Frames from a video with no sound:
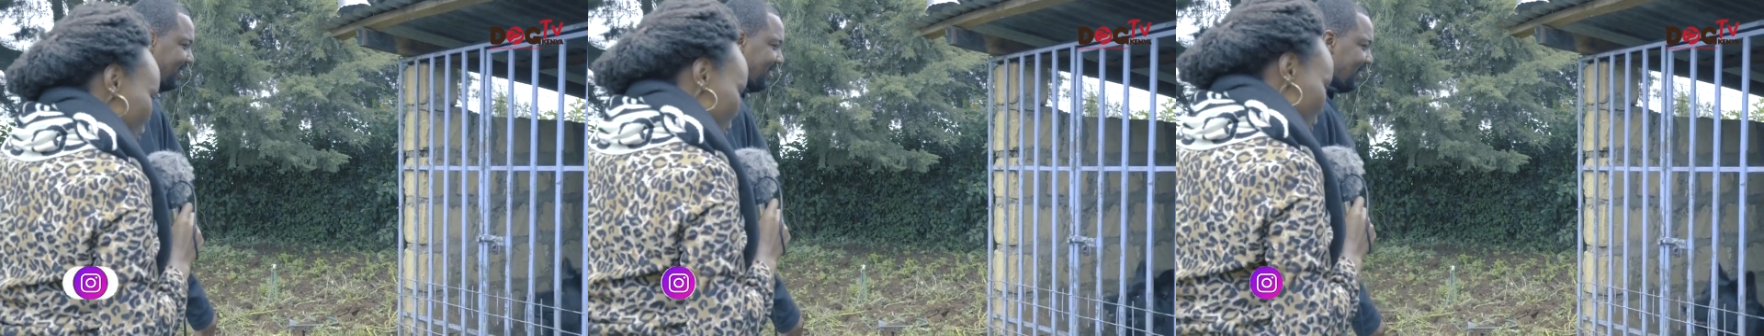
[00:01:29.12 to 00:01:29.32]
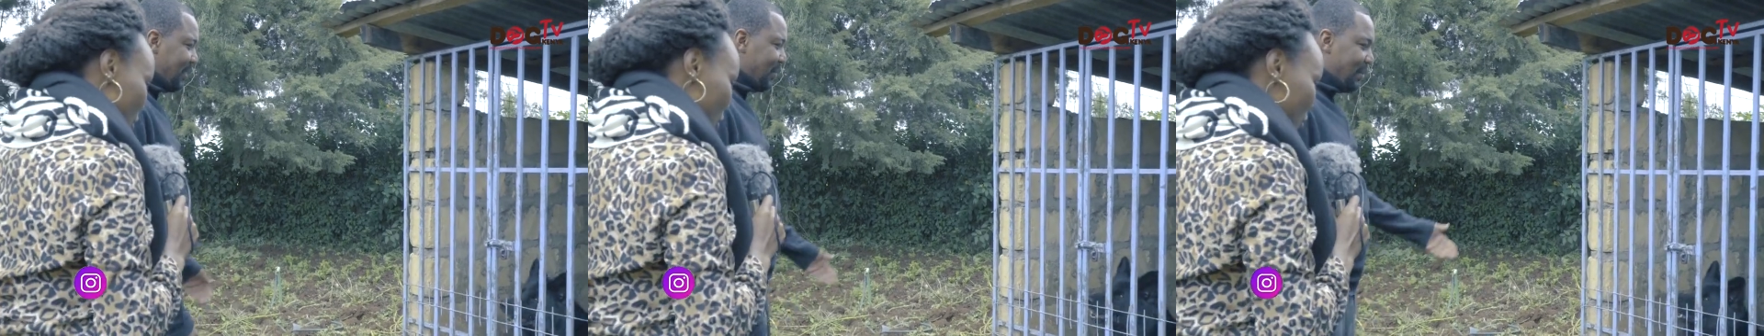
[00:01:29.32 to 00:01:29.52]

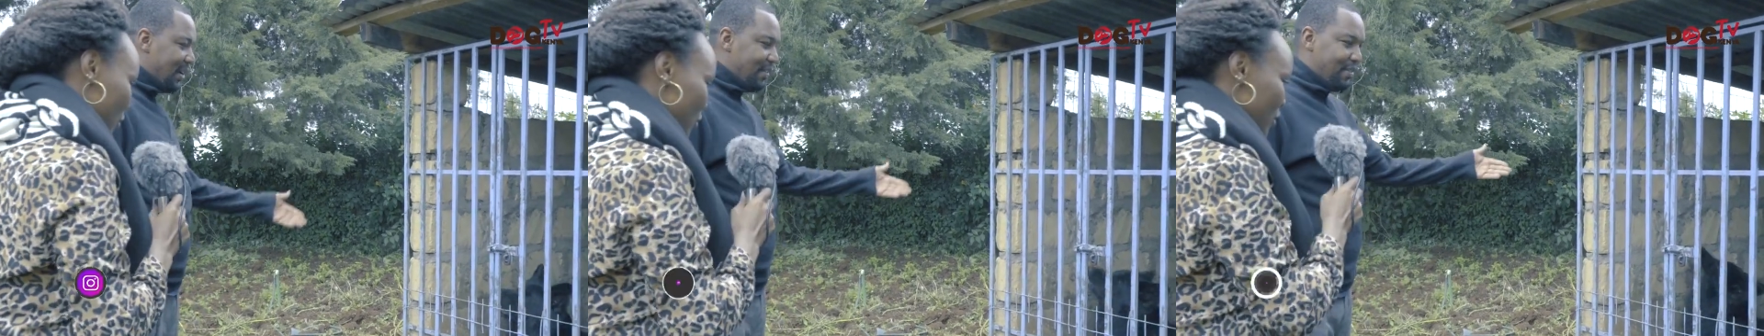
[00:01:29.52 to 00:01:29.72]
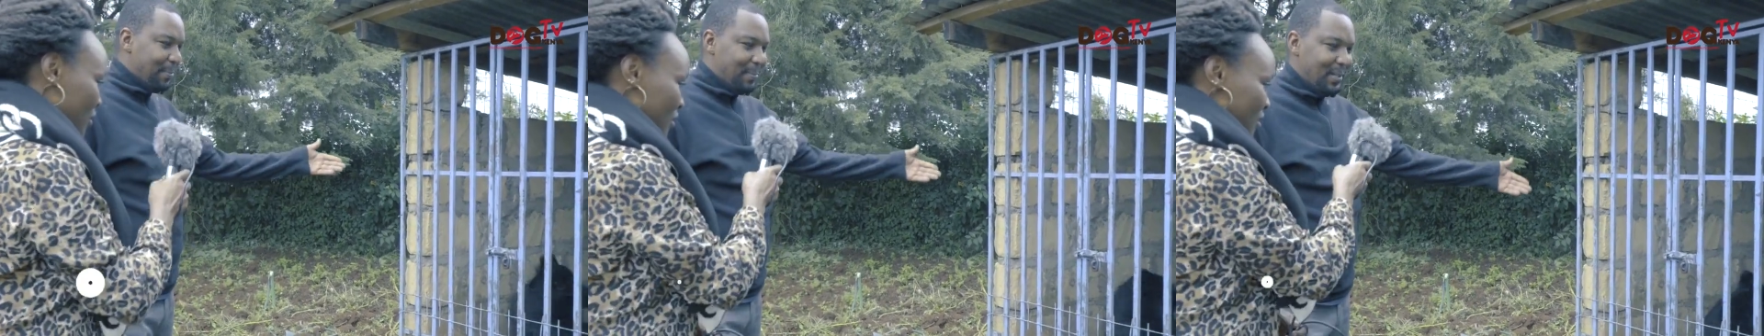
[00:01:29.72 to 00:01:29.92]
Here we
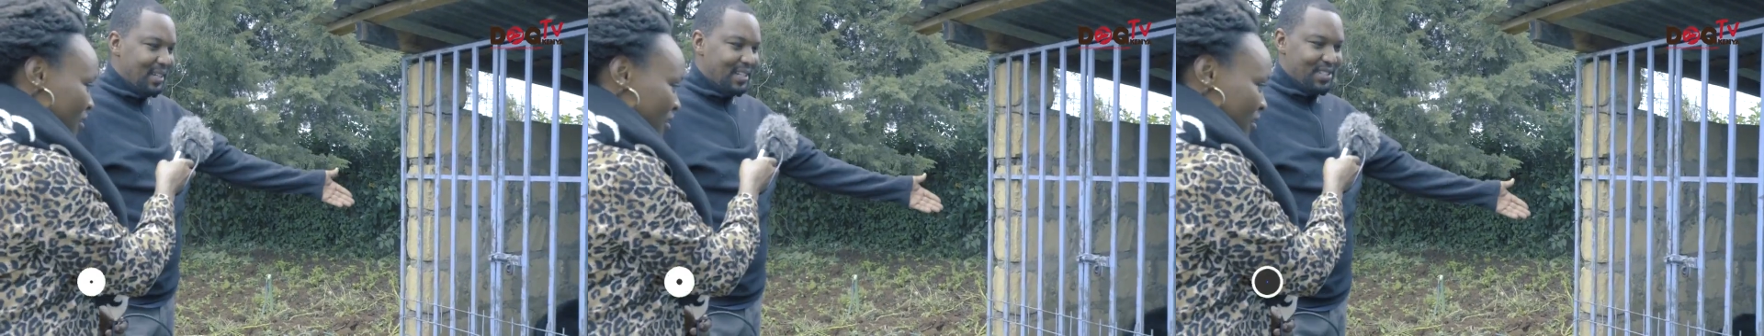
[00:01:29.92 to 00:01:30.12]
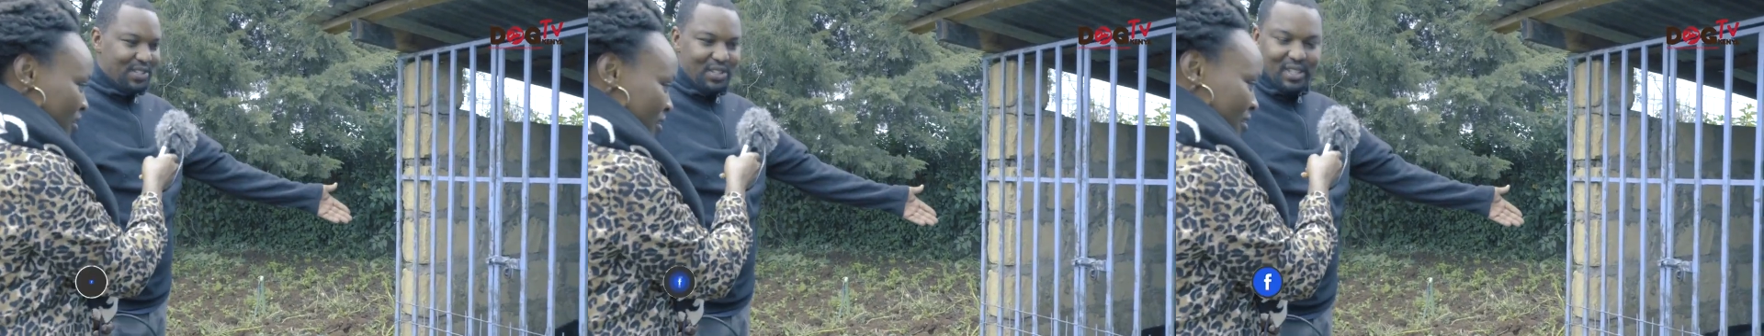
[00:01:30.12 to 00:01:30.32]
have a
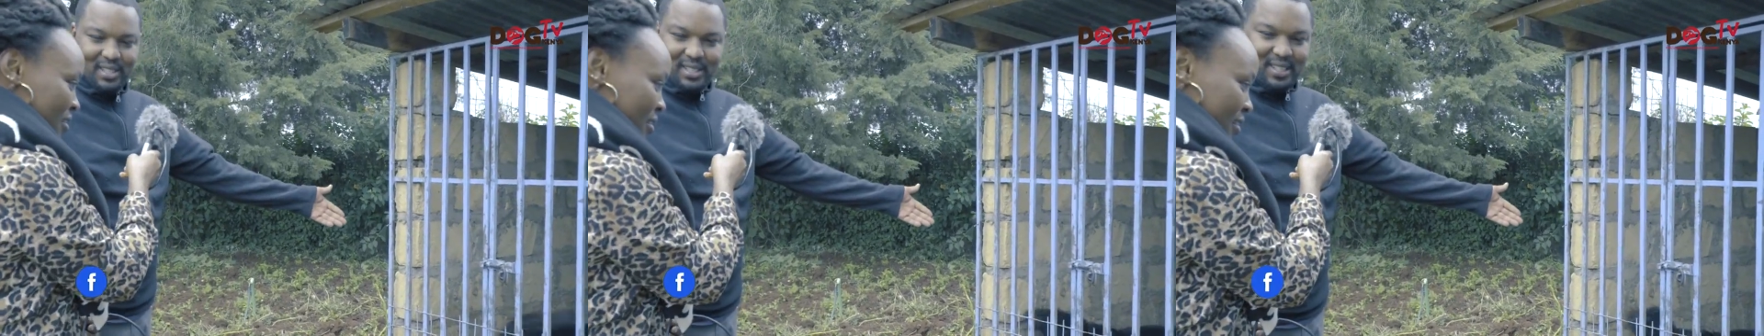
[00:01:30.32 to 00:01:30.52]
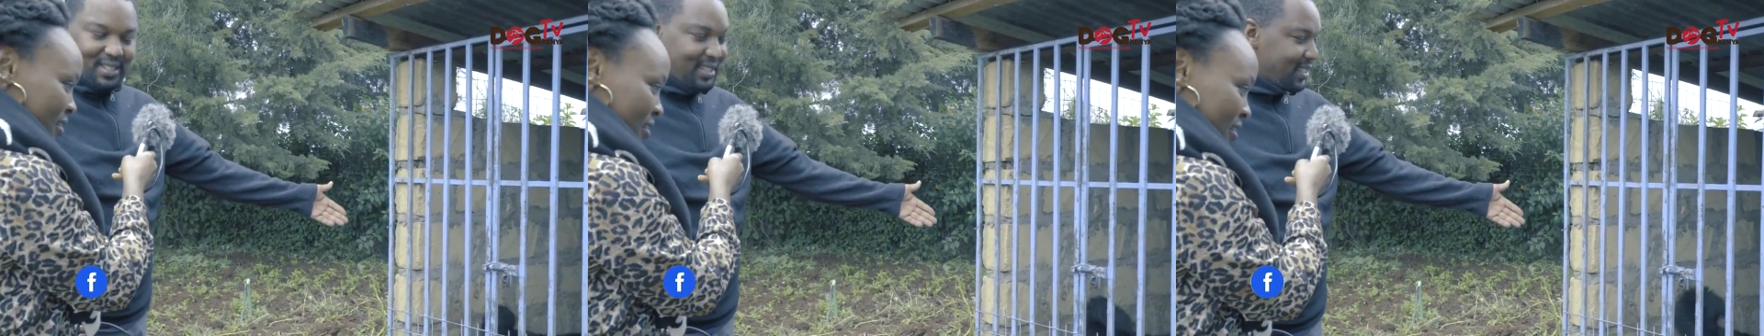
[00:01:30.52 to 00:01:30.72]
black
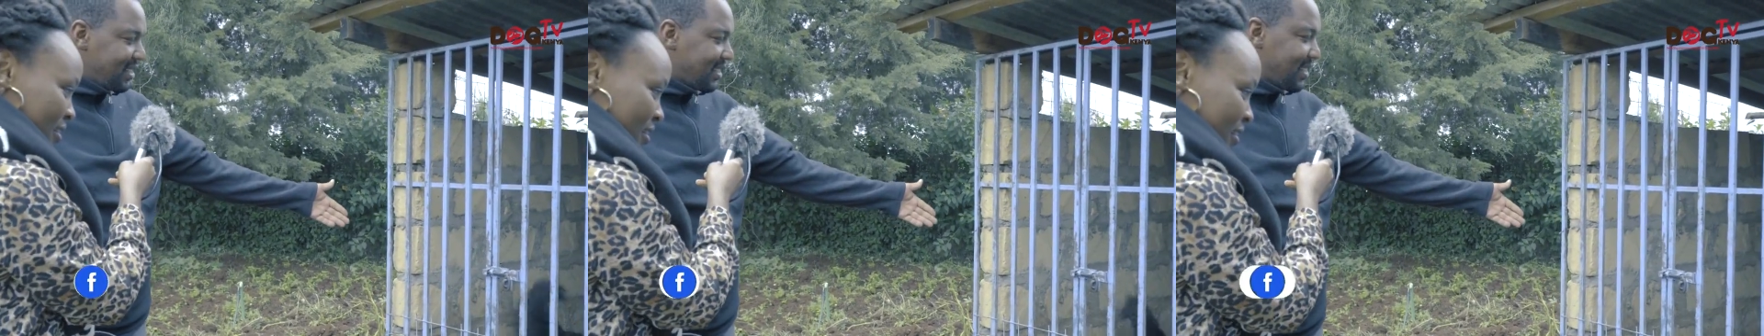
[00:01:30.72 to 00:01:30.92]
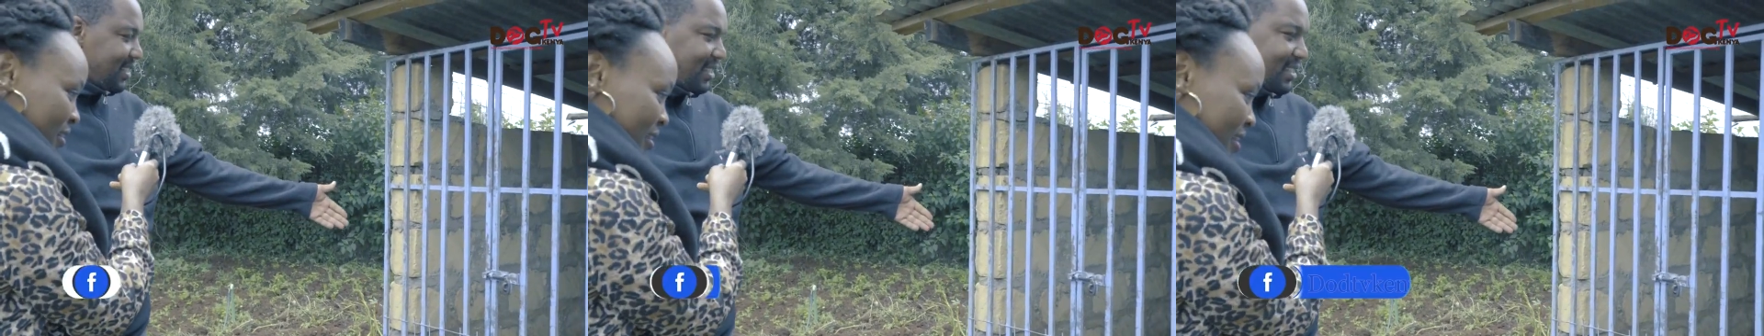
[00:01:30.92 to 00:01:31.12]
GSD.
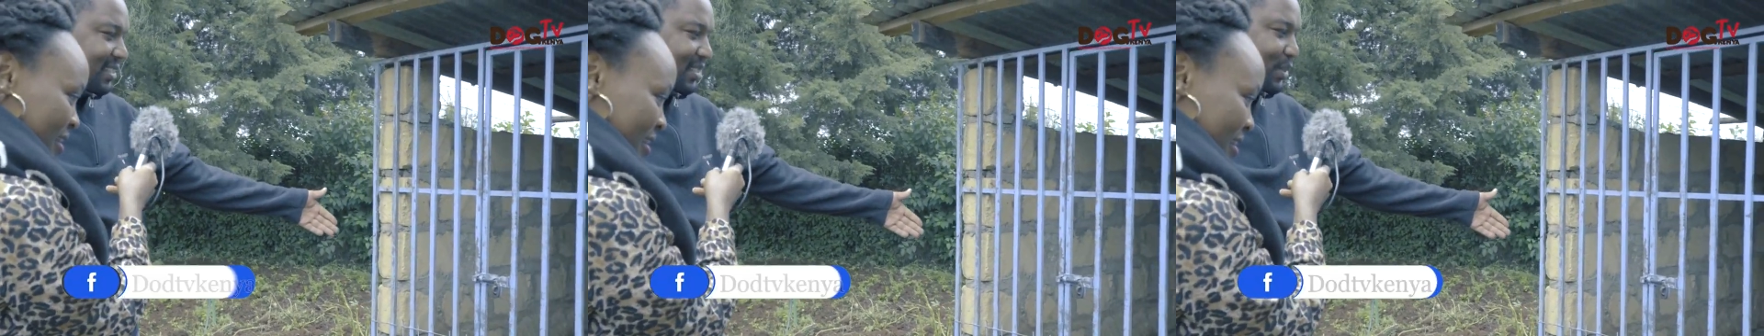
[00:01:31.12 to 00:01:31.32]
Mm-hmm.